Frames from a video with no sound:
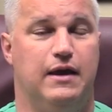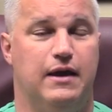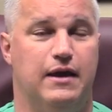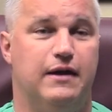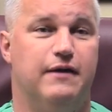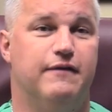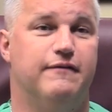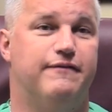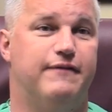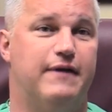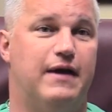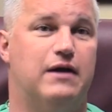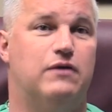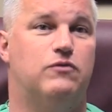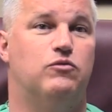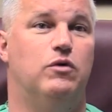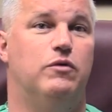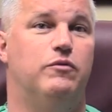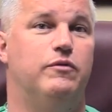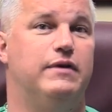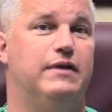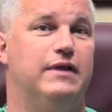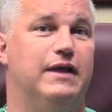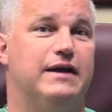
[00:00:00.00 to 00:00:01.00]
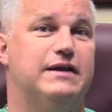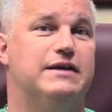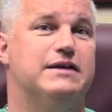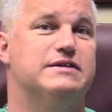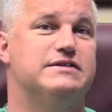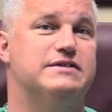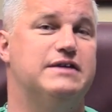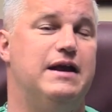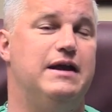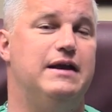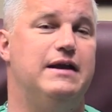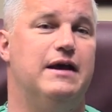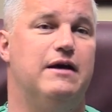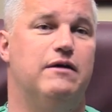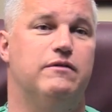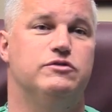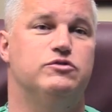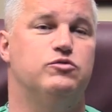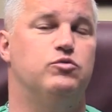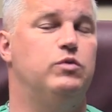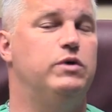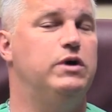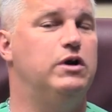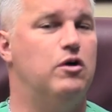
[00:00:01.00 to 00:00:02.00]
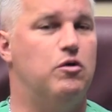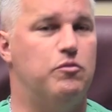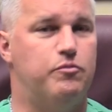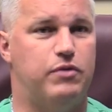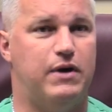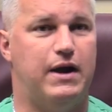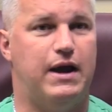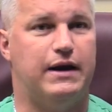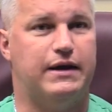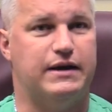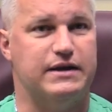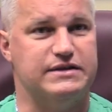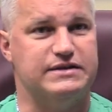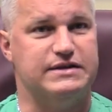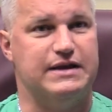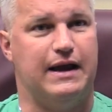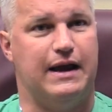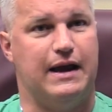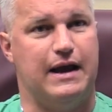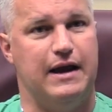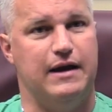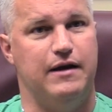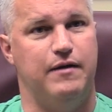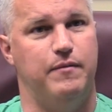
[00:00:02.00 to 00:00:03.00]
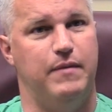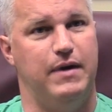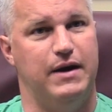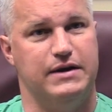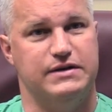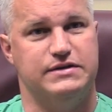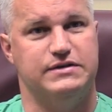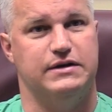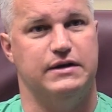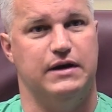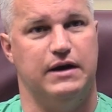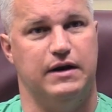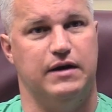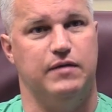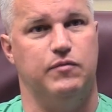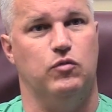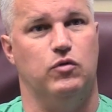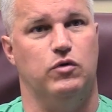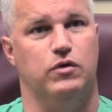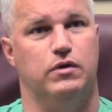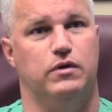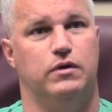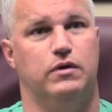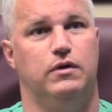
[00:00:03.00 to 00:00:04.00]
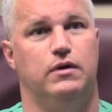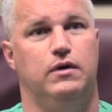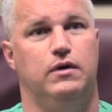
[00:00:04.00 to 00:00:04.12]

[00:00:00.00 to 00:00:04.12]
and in fact, what we like to say now is we don't practice that kind of medicine anymore.